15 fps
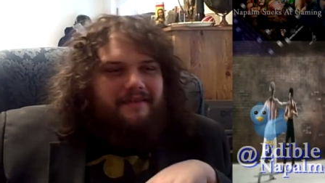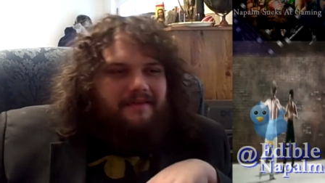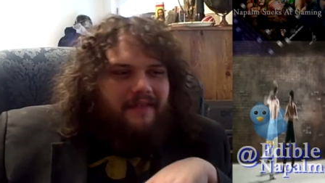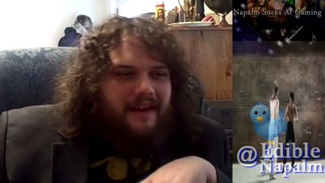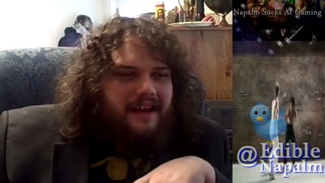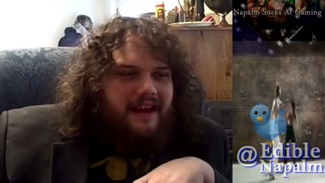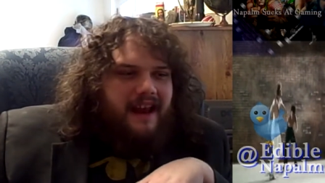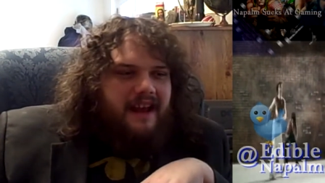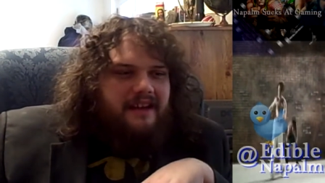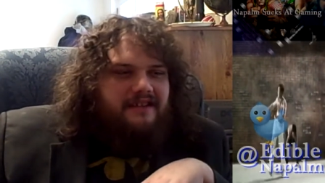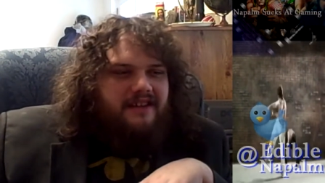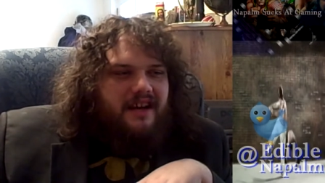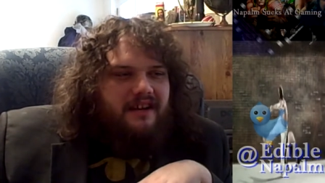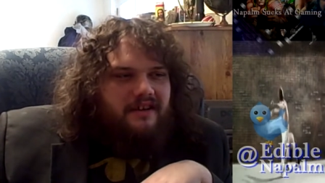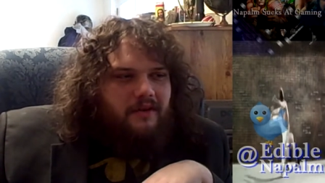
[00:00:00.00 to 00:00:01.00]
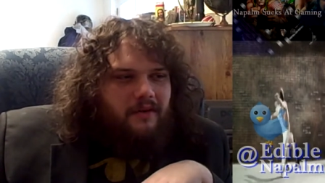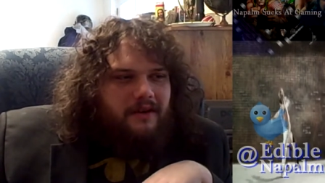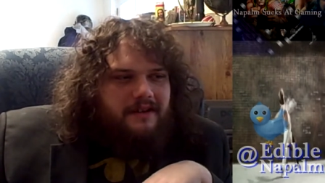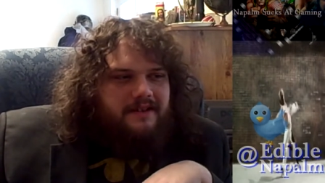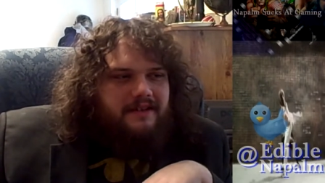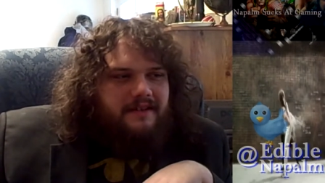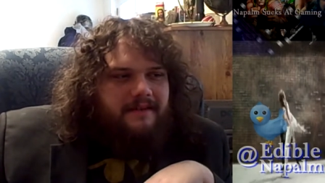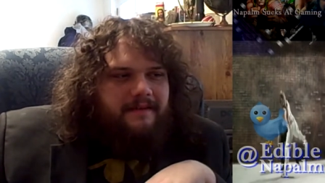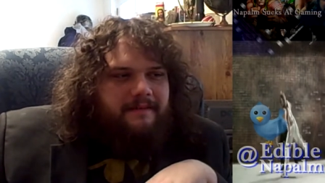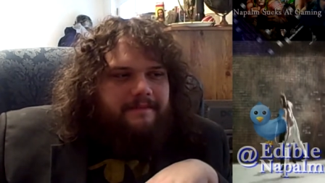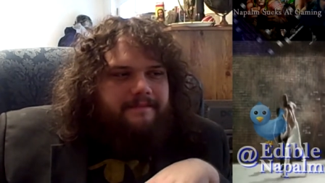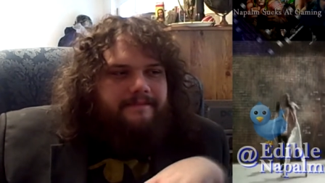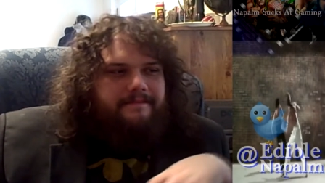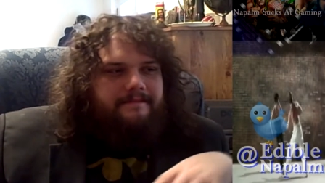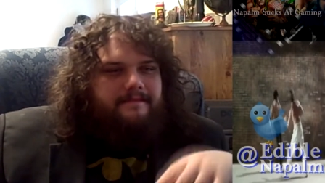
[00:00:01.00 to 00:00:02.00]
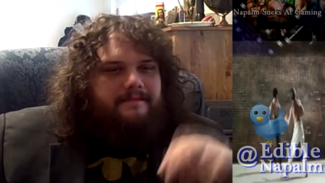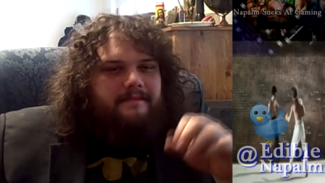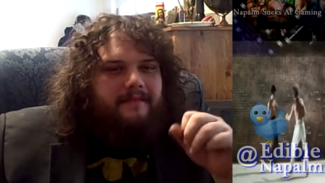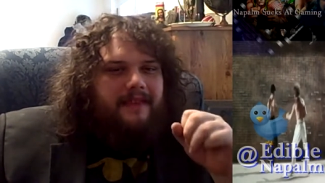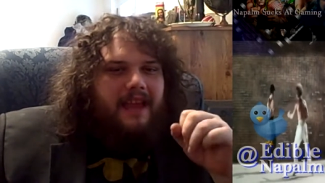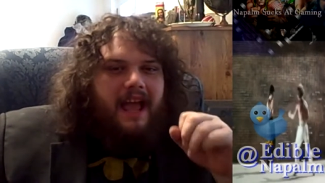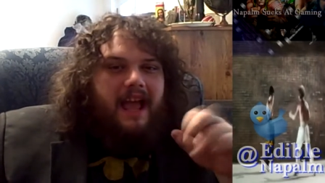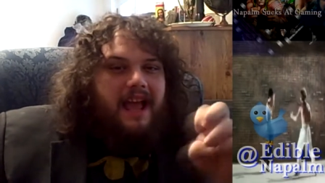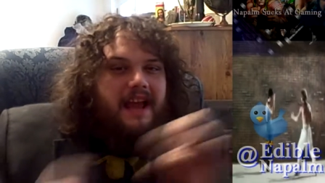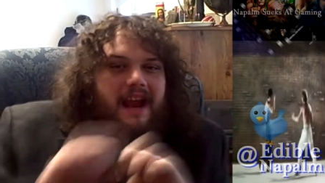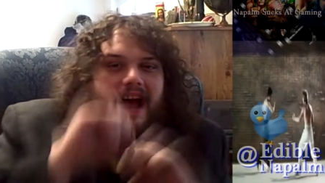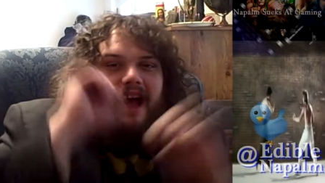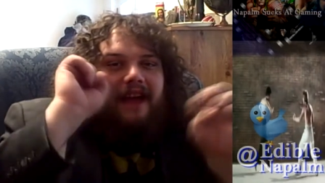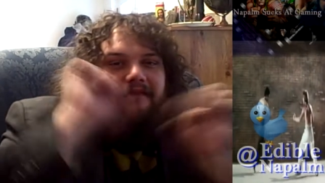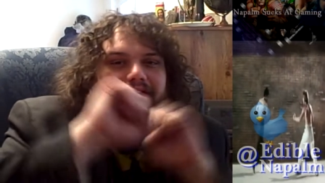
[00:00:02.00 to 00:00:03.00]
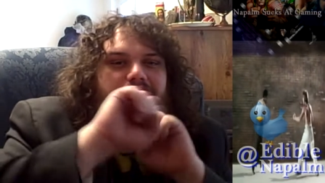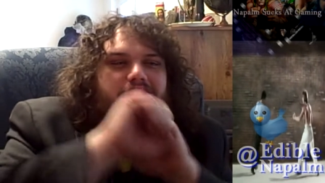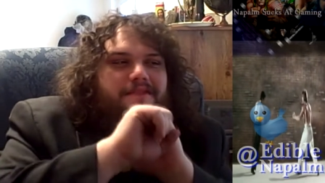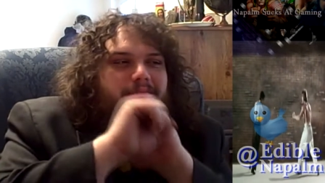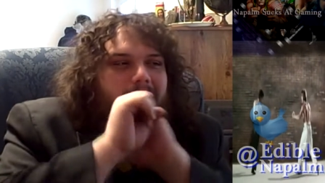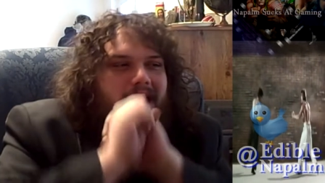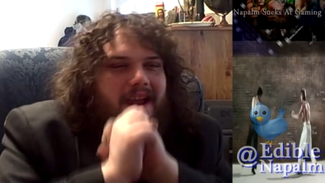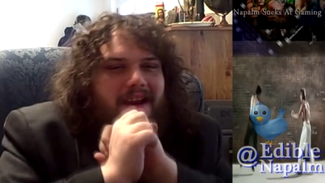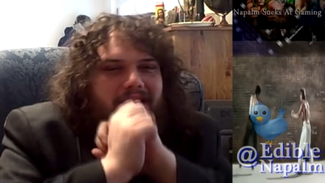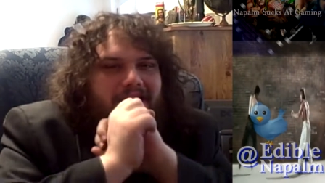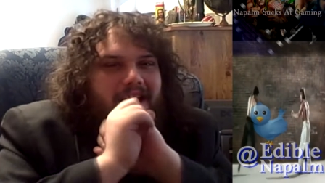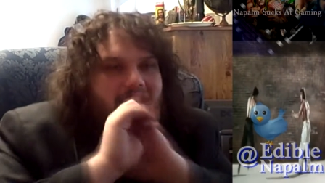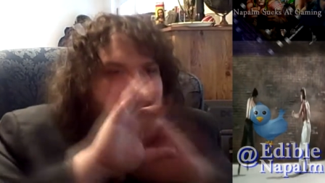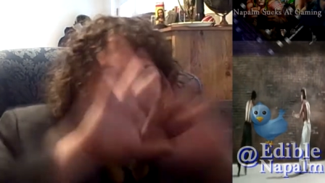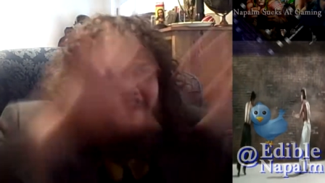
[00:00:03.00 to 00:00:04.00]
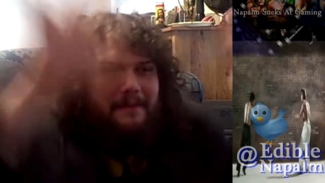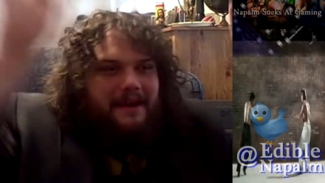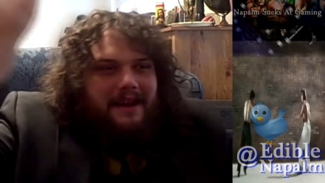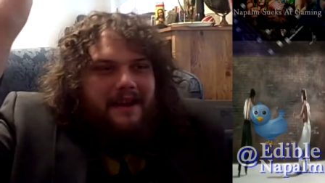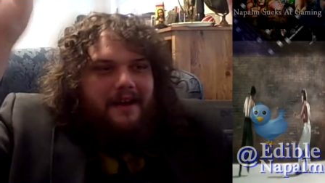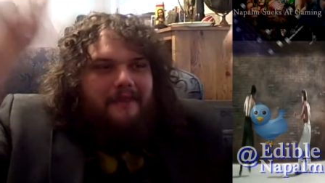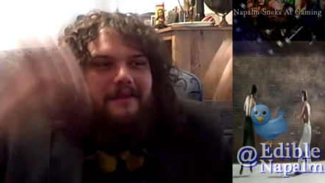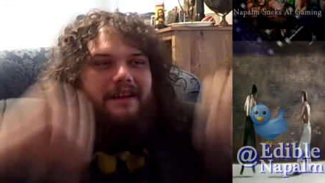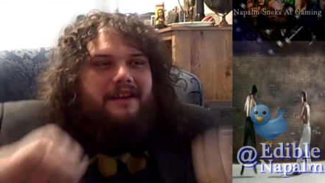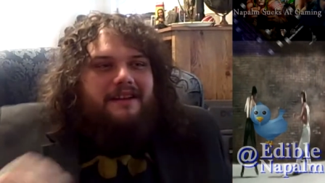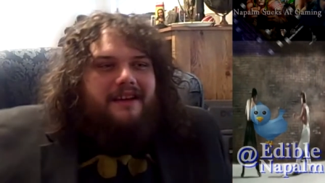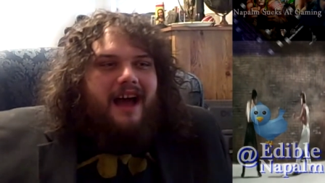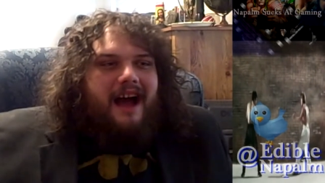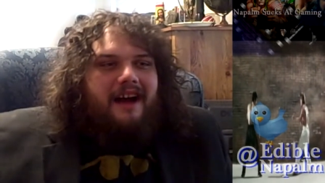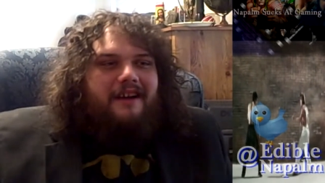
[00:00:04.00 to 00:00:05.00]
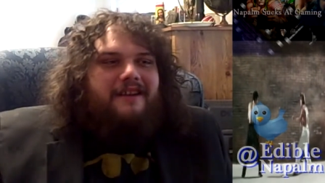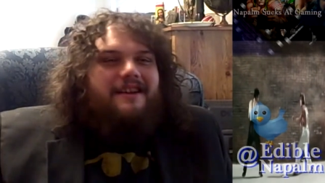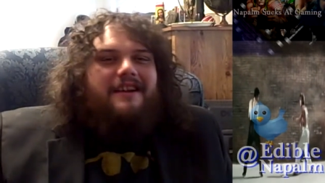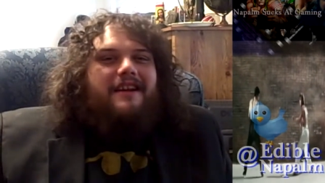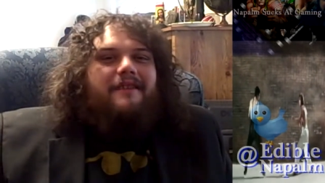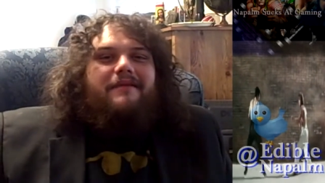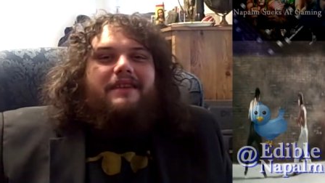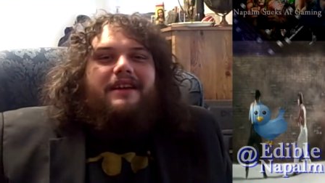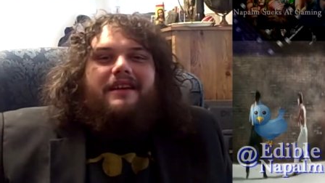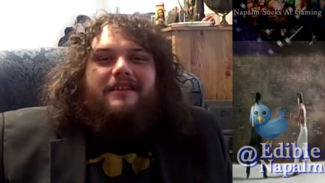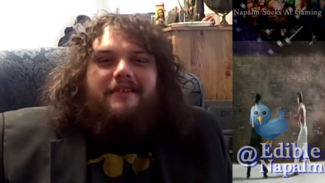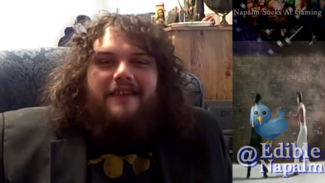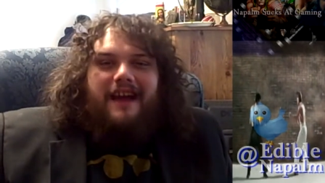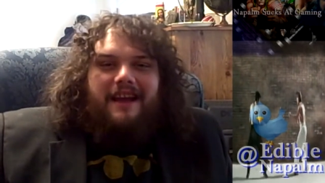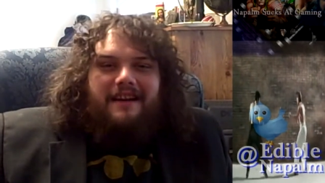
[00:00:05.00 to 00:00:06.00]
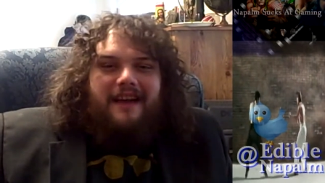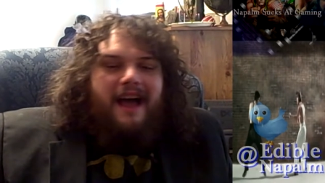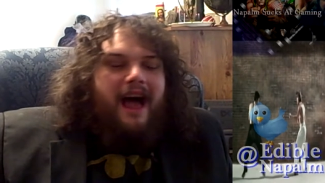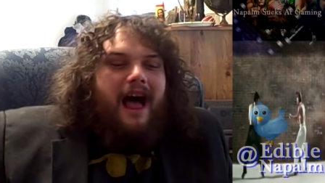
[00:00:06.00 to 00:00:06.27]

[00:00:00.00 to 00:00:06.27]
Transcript: Fucking hate Chuck Norris. And I have just made an enemy of the entirety of the internet.